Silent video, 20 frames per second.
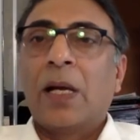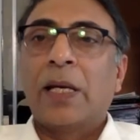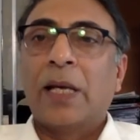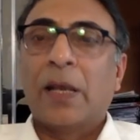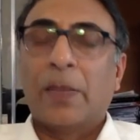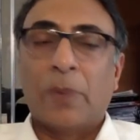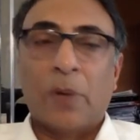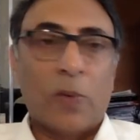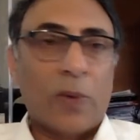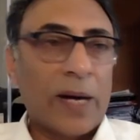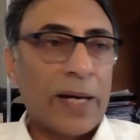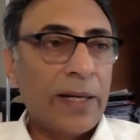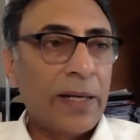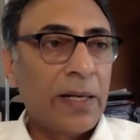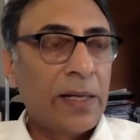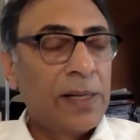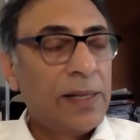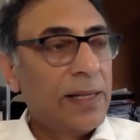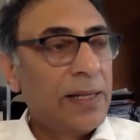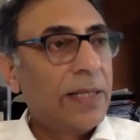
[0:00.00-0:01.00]
number one,
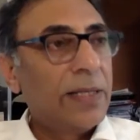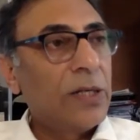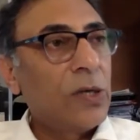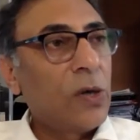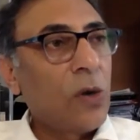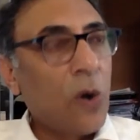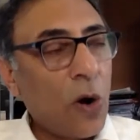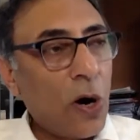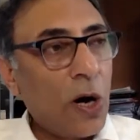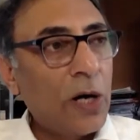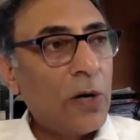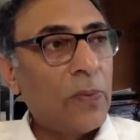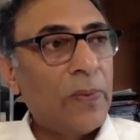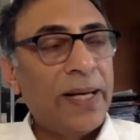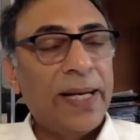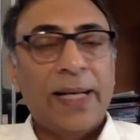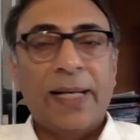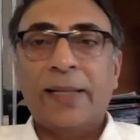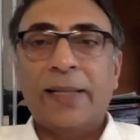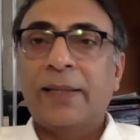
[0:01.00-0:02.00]
or
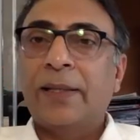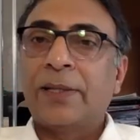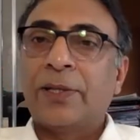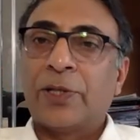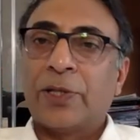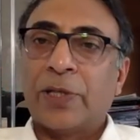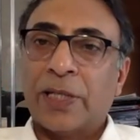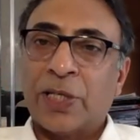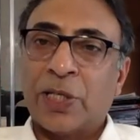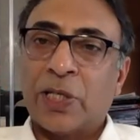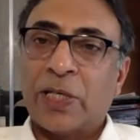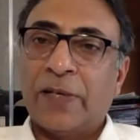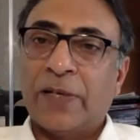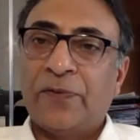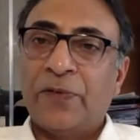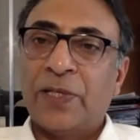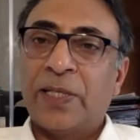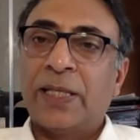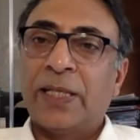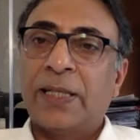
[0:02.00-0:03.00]
where the trust
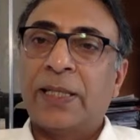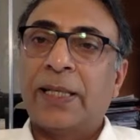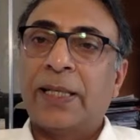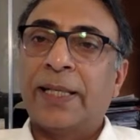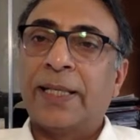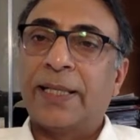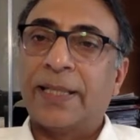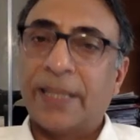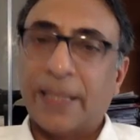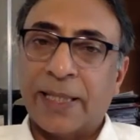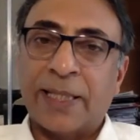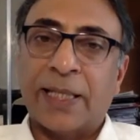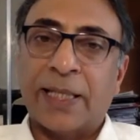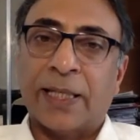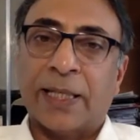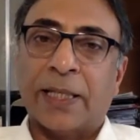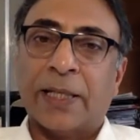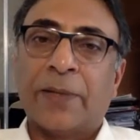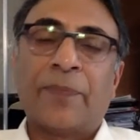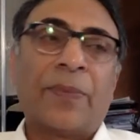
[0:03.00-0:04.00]
deficit
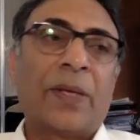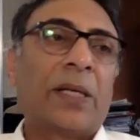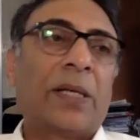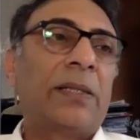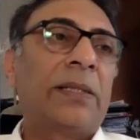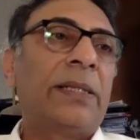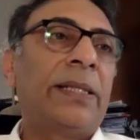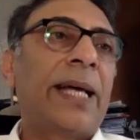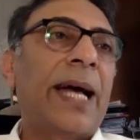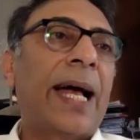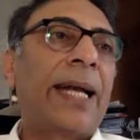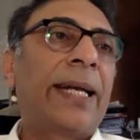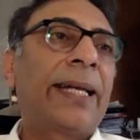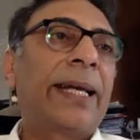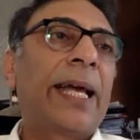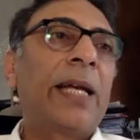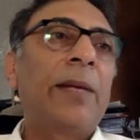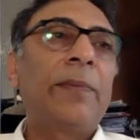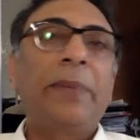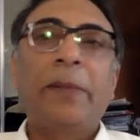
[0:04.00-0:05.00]
existed that
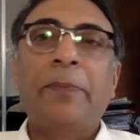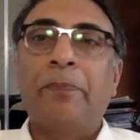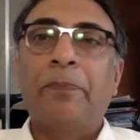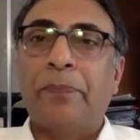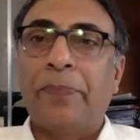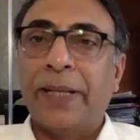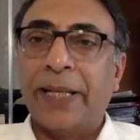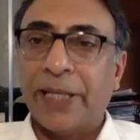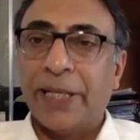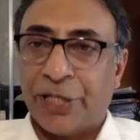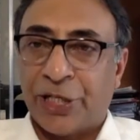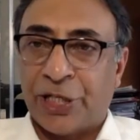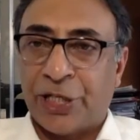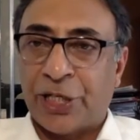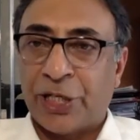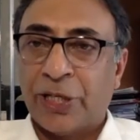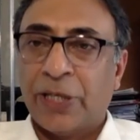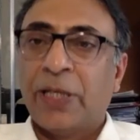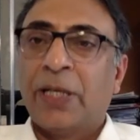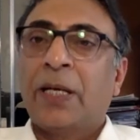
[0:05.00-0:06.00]
can be
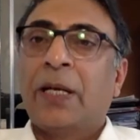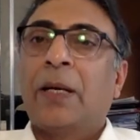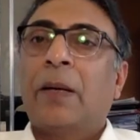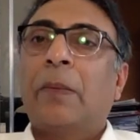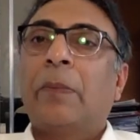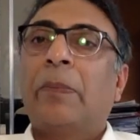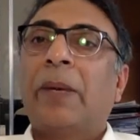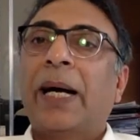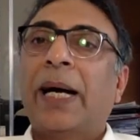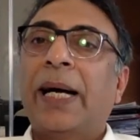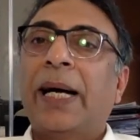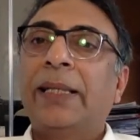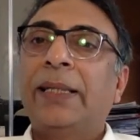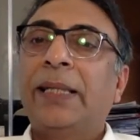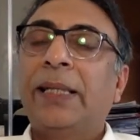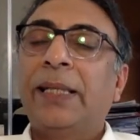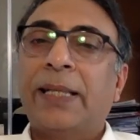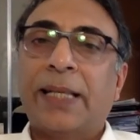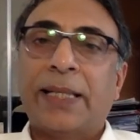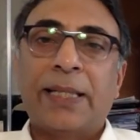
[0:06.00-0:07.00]
bridged by
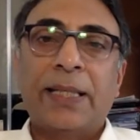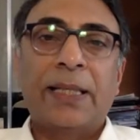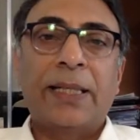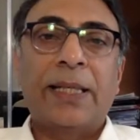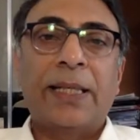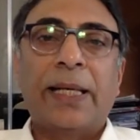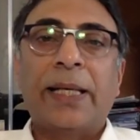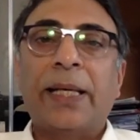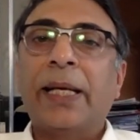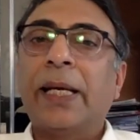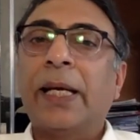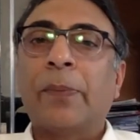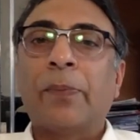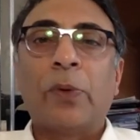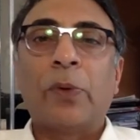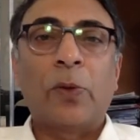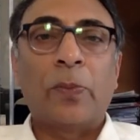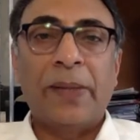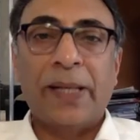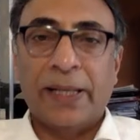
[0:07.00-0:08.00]
the debtor taking
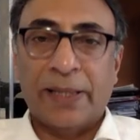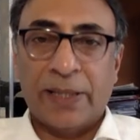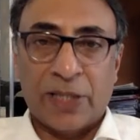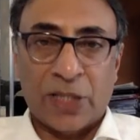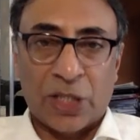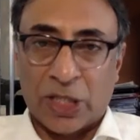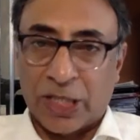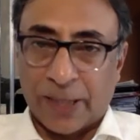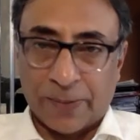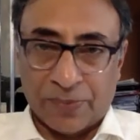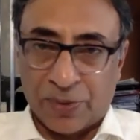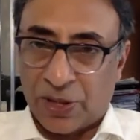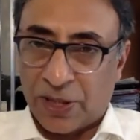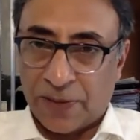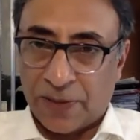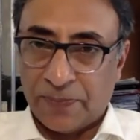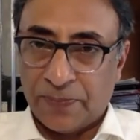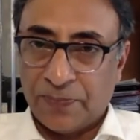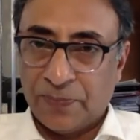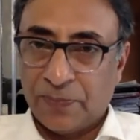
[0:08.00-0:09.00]
appropriate
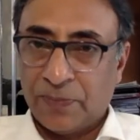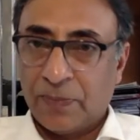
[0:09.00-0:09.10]
steps.